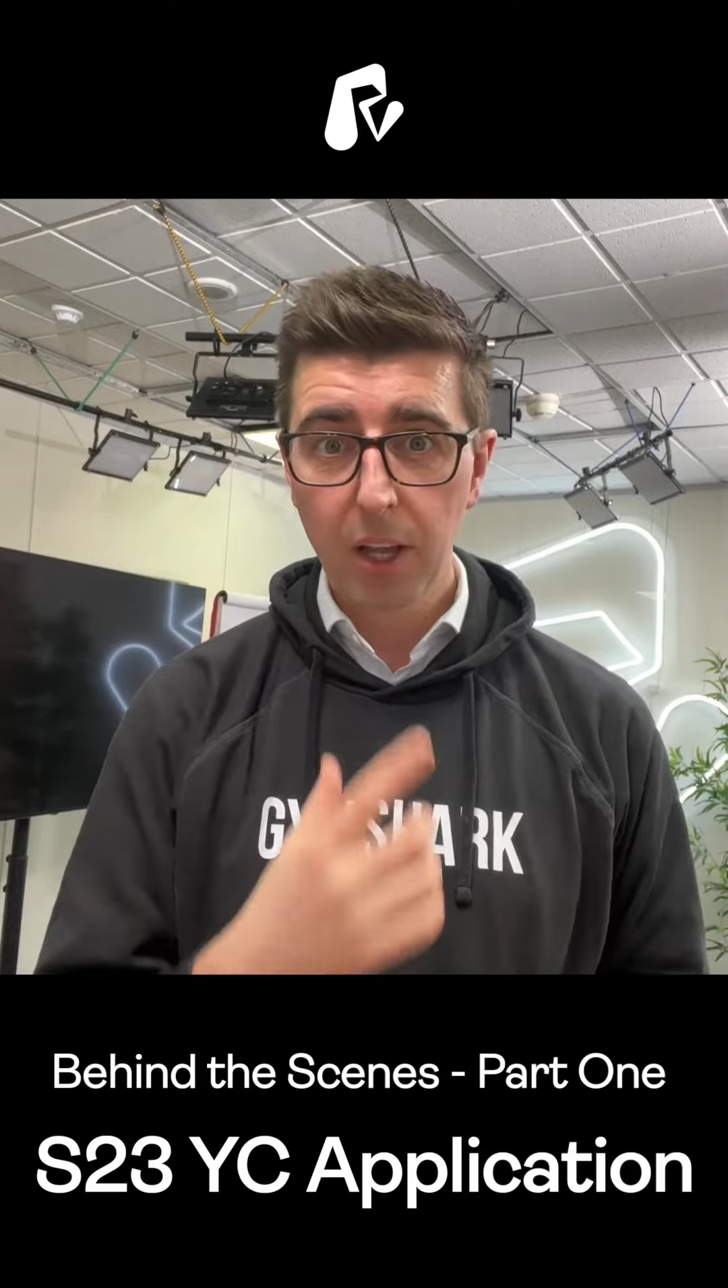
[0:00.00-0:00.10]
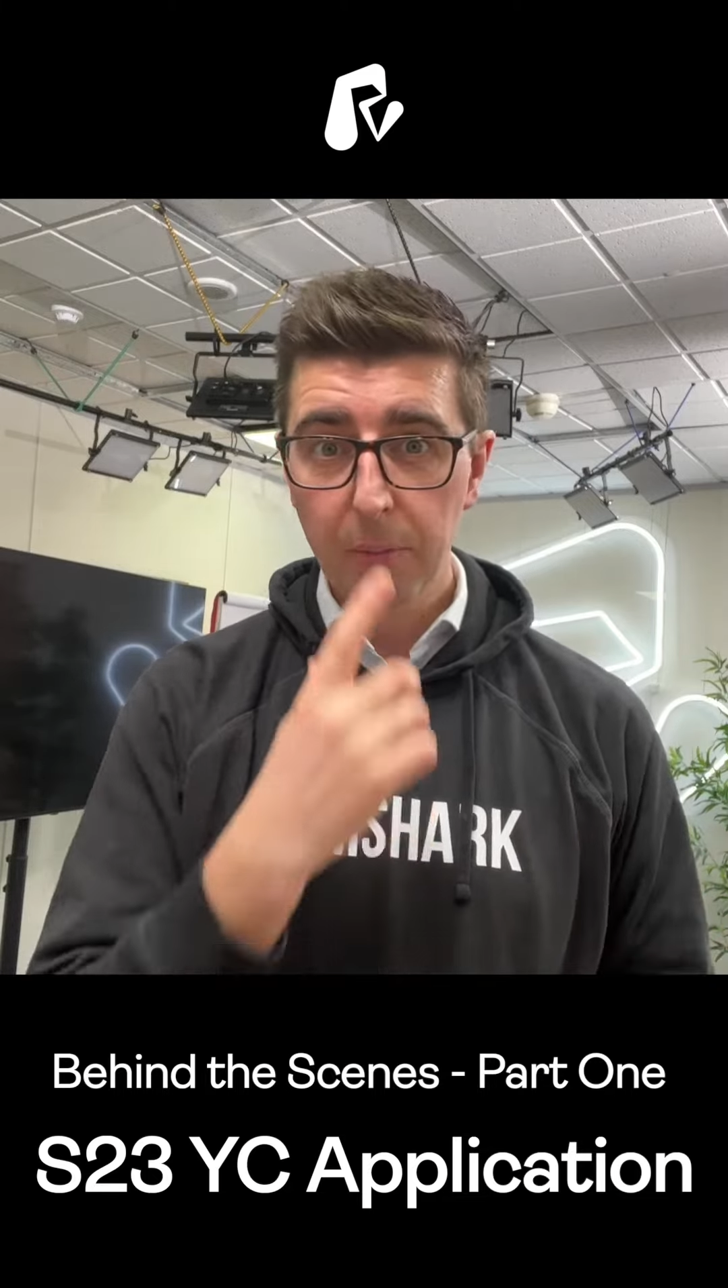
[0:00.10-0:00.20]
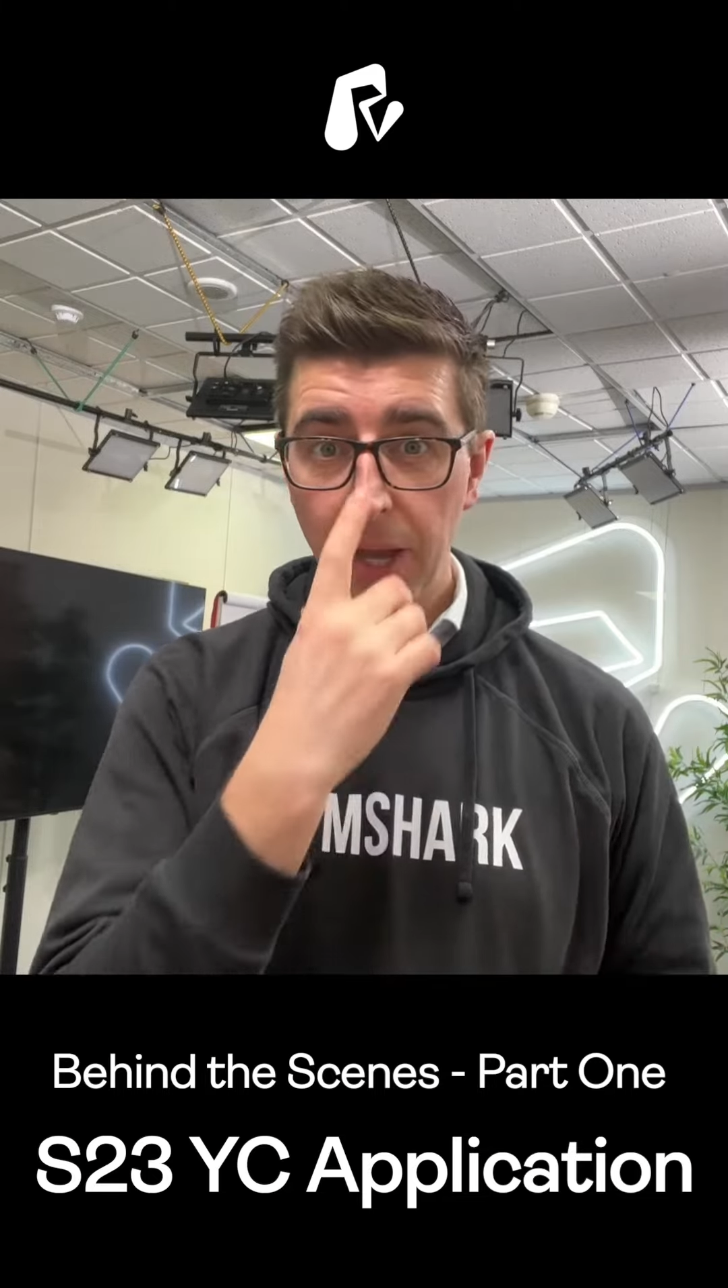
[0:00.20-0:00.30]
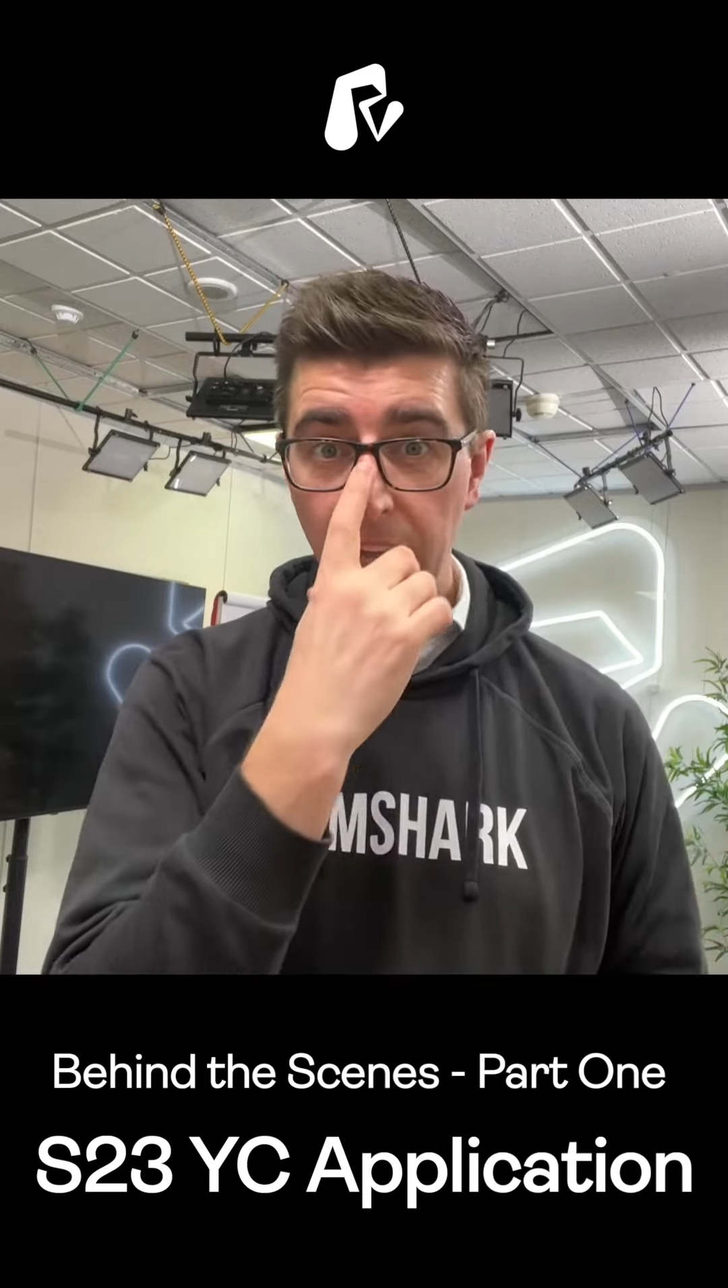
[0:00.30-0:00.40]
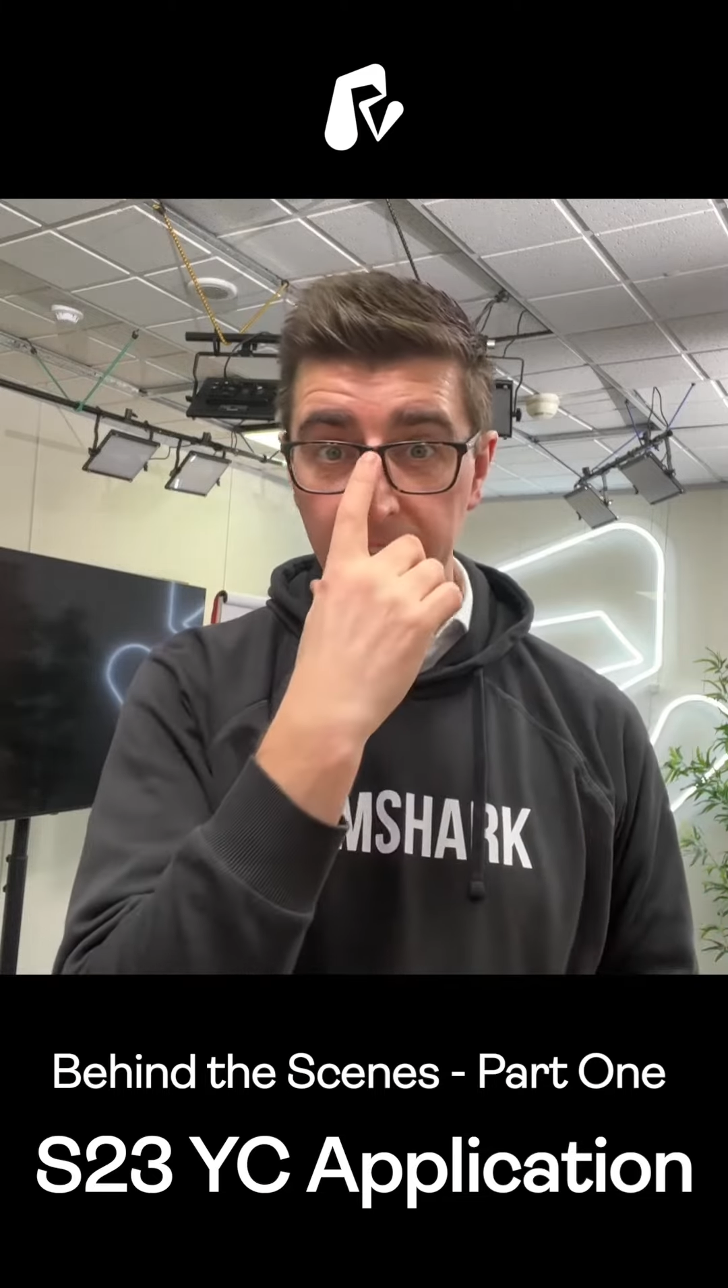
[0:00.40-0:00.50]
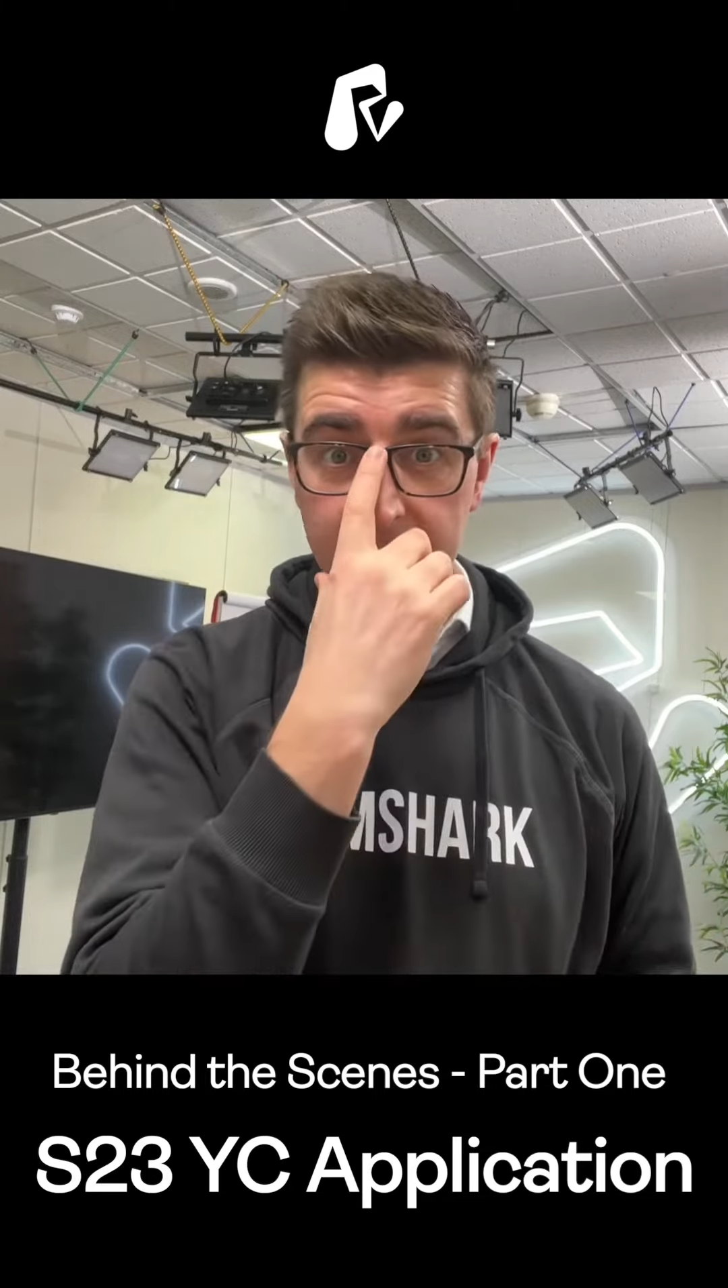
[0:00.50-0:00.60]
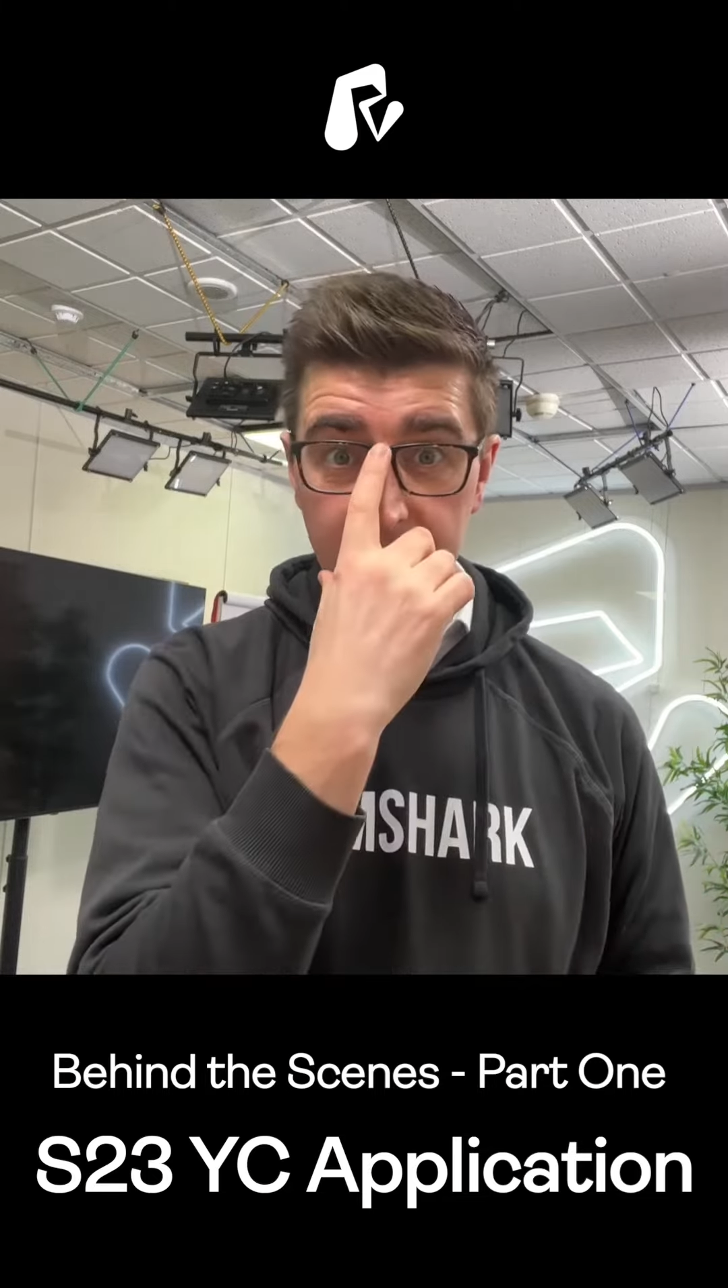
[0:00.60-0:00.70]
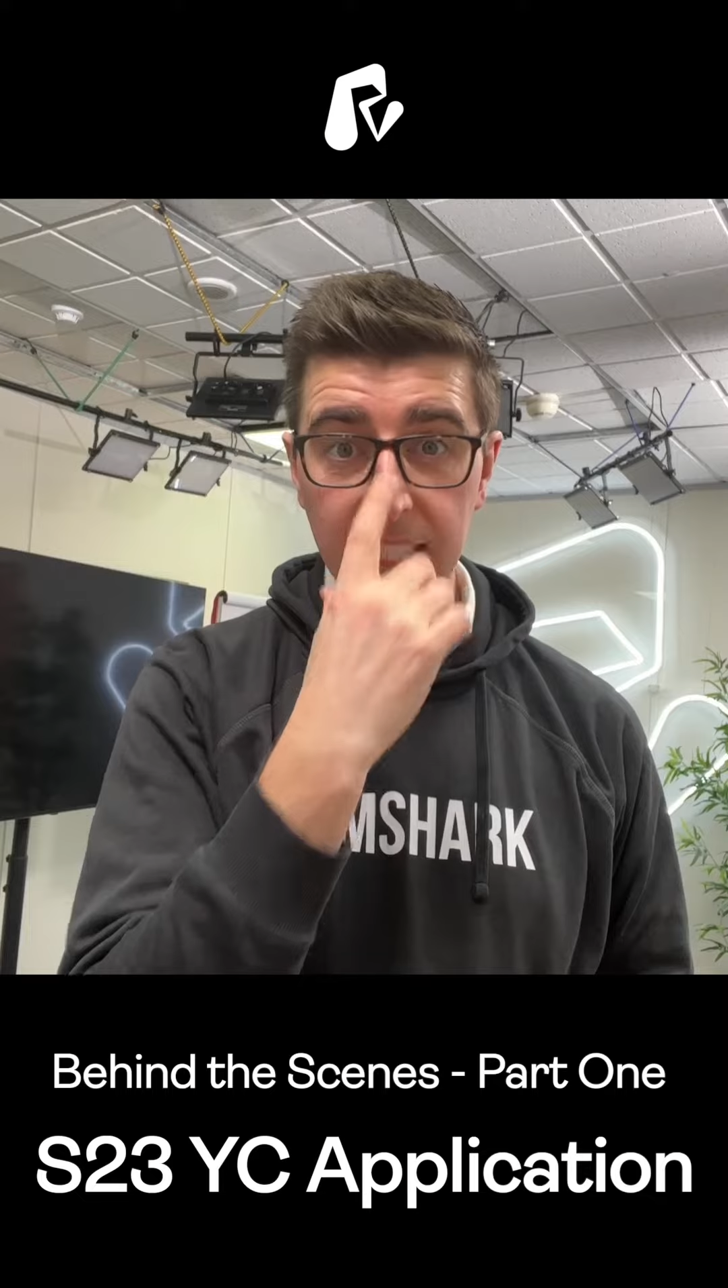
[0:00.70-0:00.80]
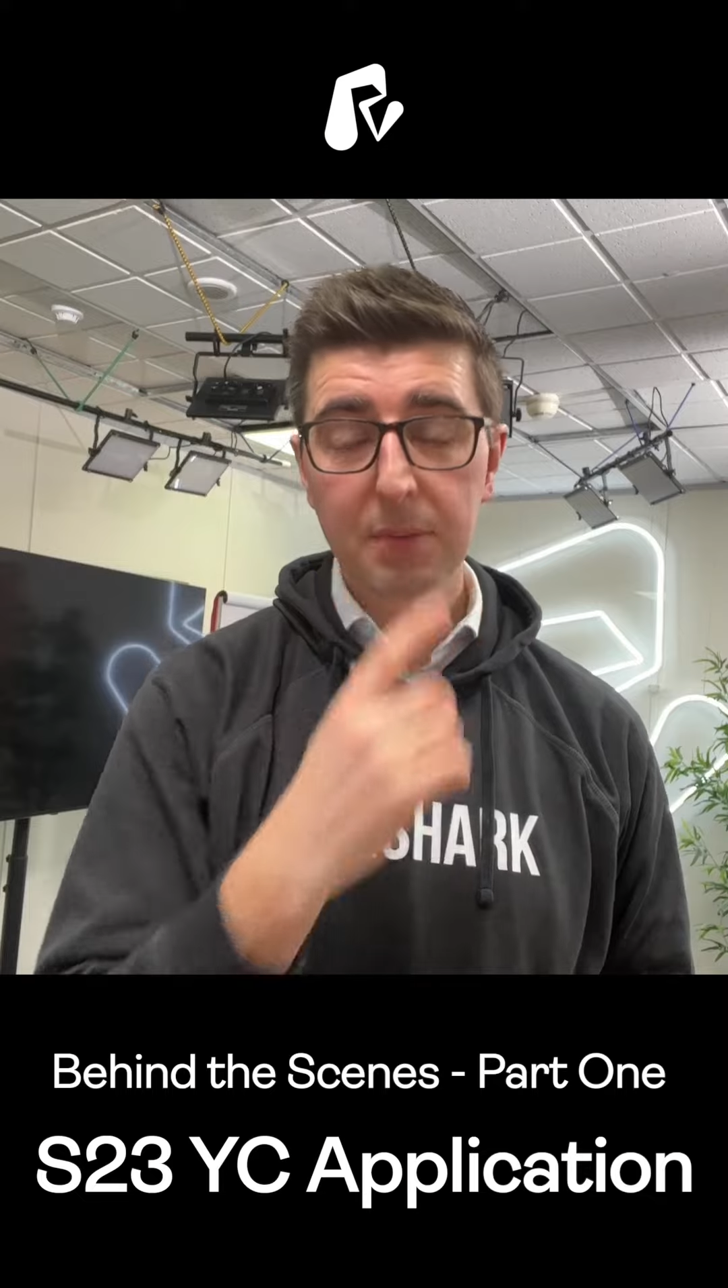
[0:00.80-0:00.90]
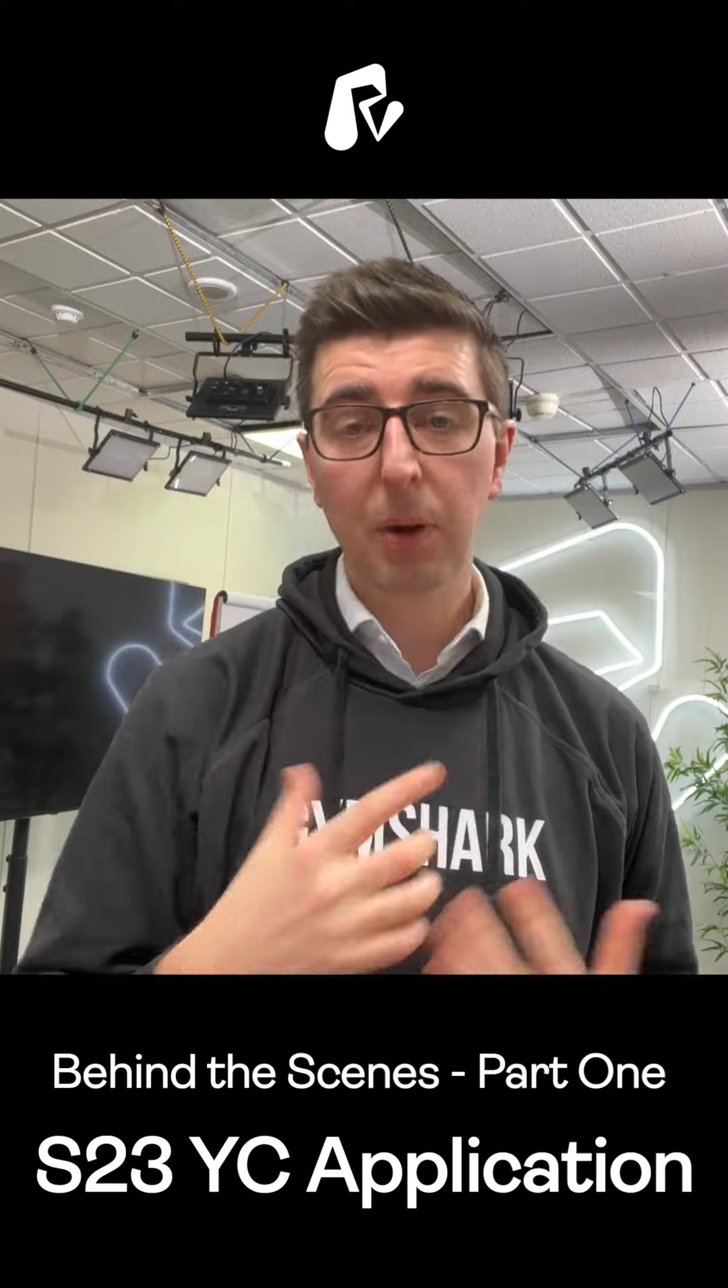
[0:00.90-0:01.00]
behind the
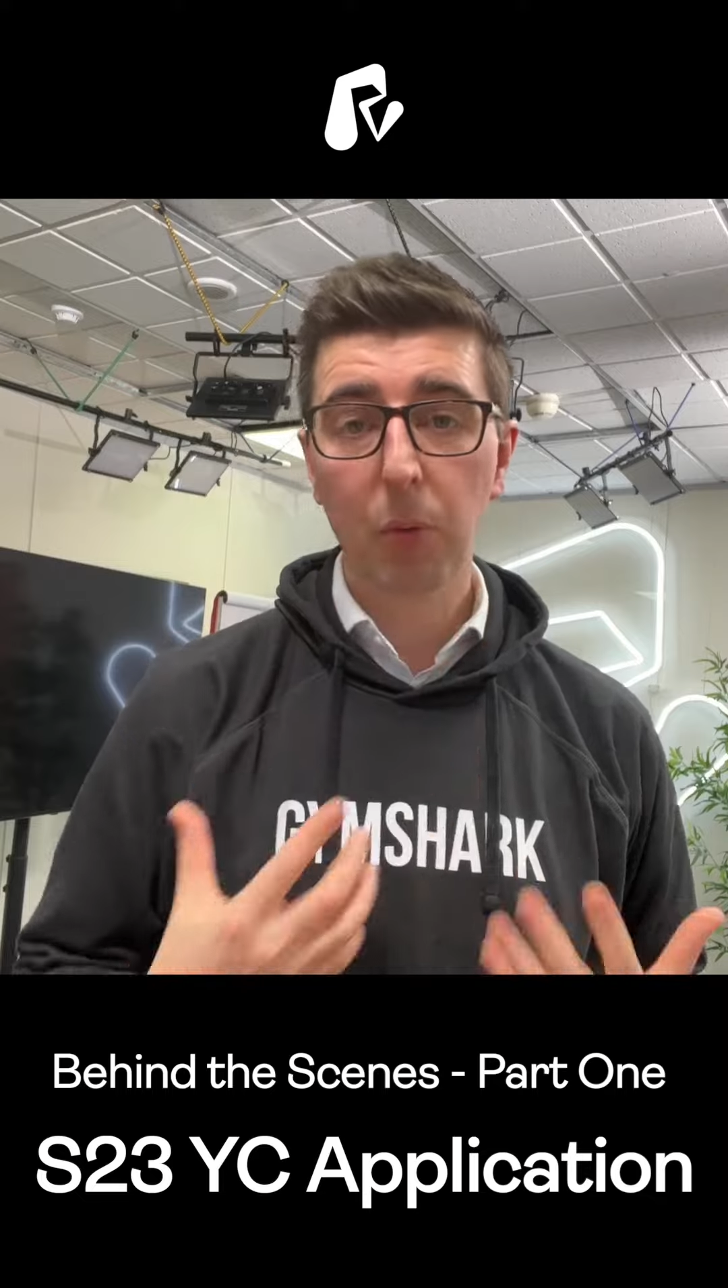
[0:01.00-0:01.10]
scenes about